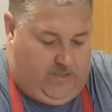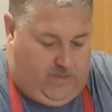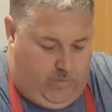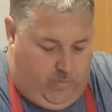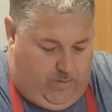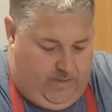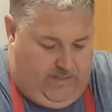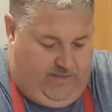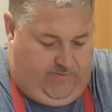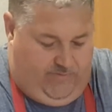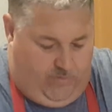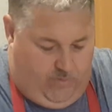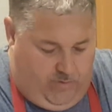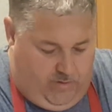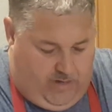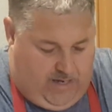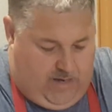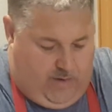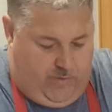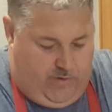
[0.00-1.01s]

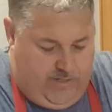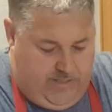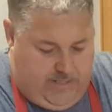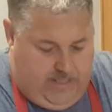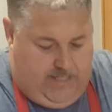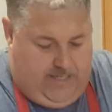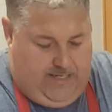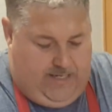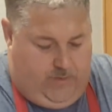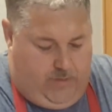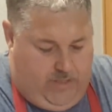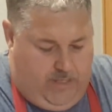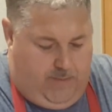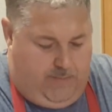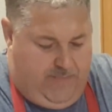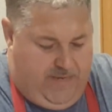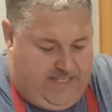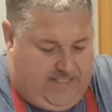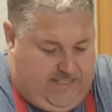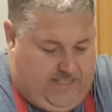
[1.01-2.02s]
24 hours, and we're gonna
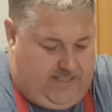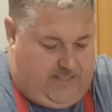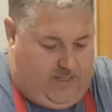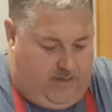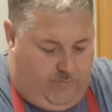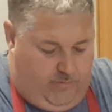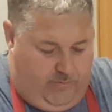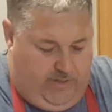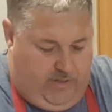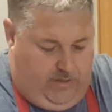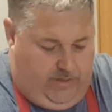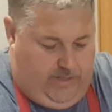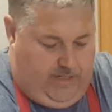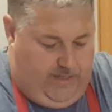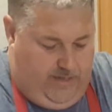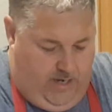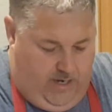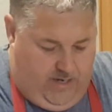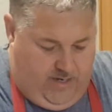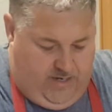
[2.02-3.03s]
mix this up real
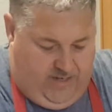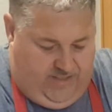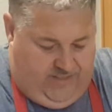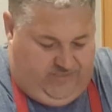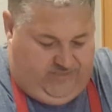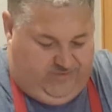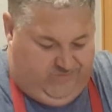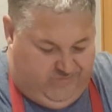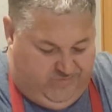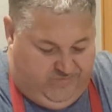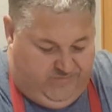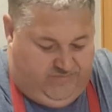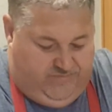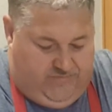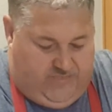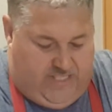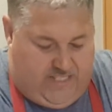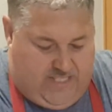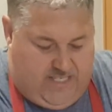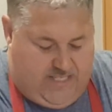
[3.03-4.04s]
good.
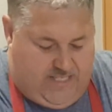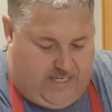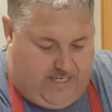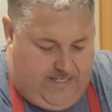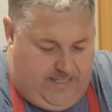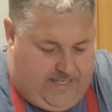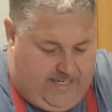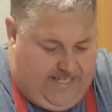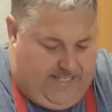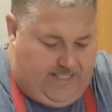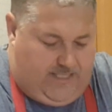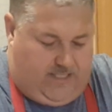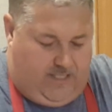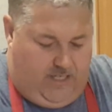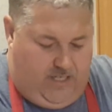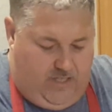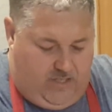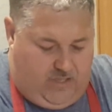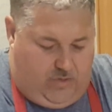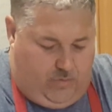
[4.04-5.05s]
This is a nice,
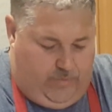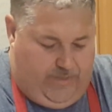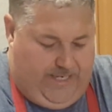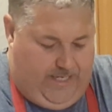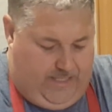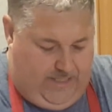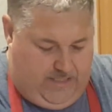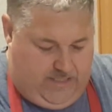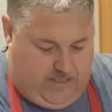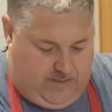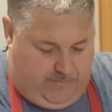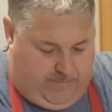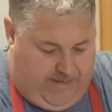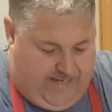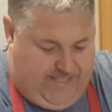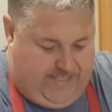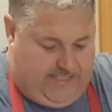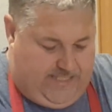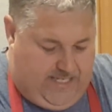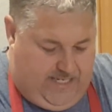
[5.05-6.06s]
sweet and
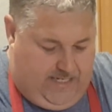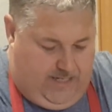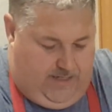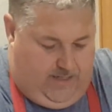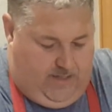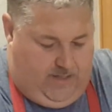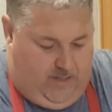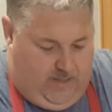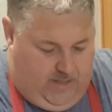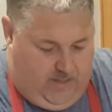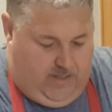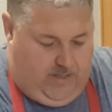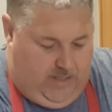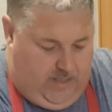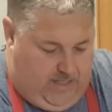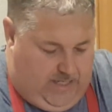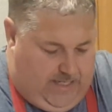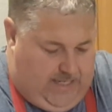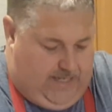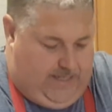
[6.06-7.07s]
spicy
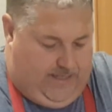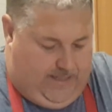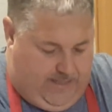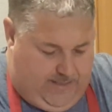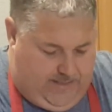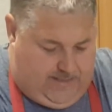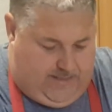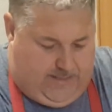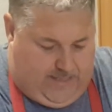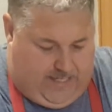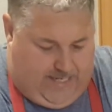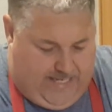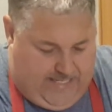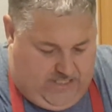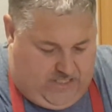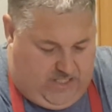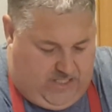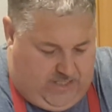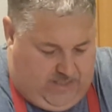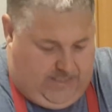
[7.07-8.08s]
Thai
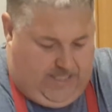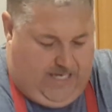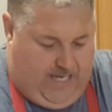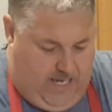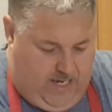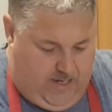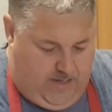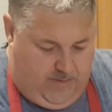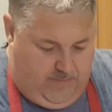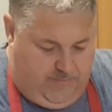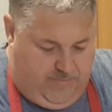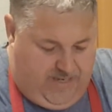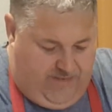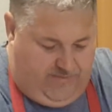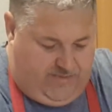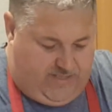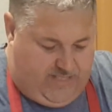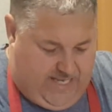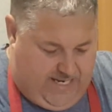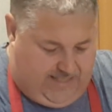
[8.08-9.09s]
chili
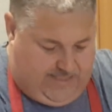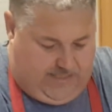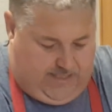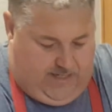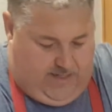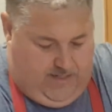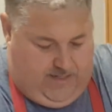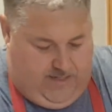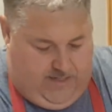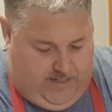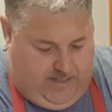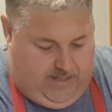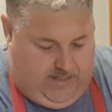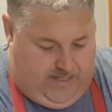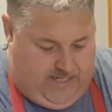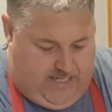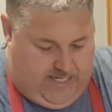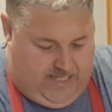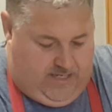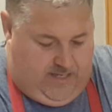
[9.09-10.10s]
beef sticks.
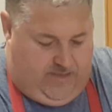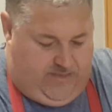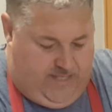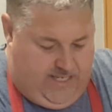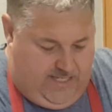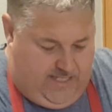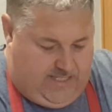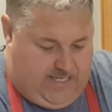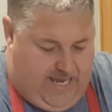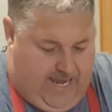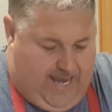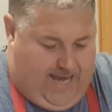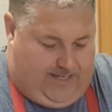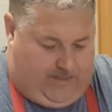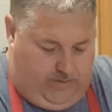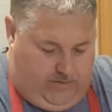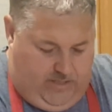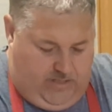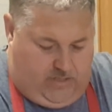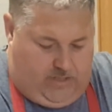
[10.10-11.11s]
And this
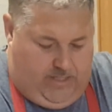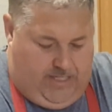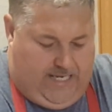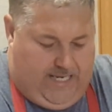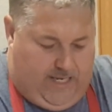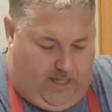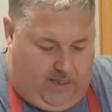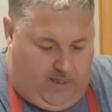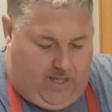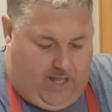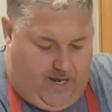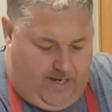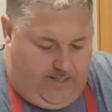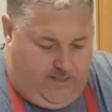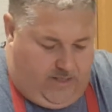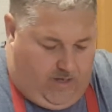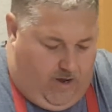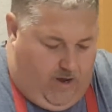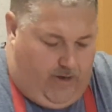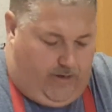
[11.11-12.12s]
actually is gonna get a lot
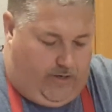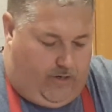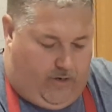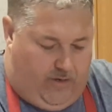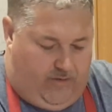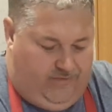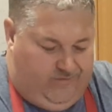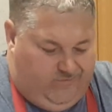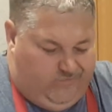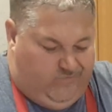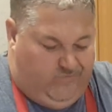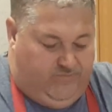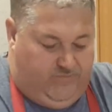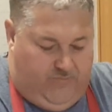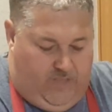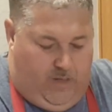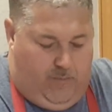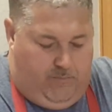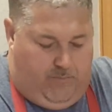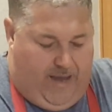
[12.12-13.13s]
darker
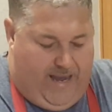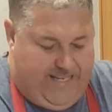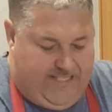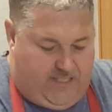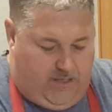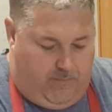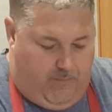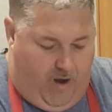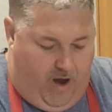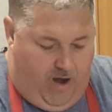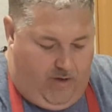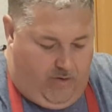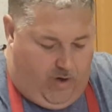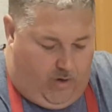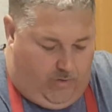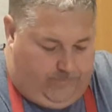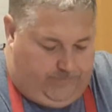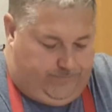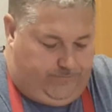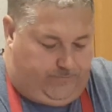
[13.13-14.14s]
by
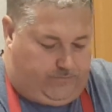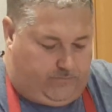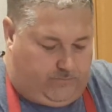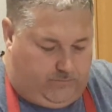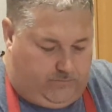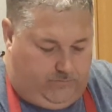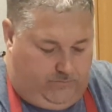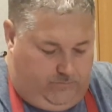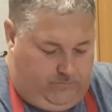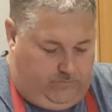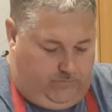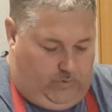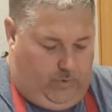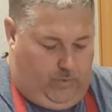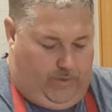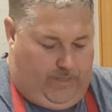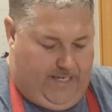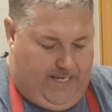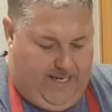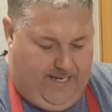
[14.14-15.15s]
tomorrow,
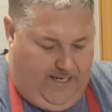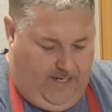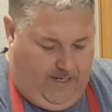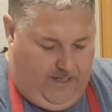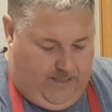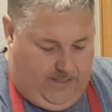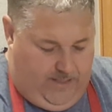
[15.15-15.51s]
okay?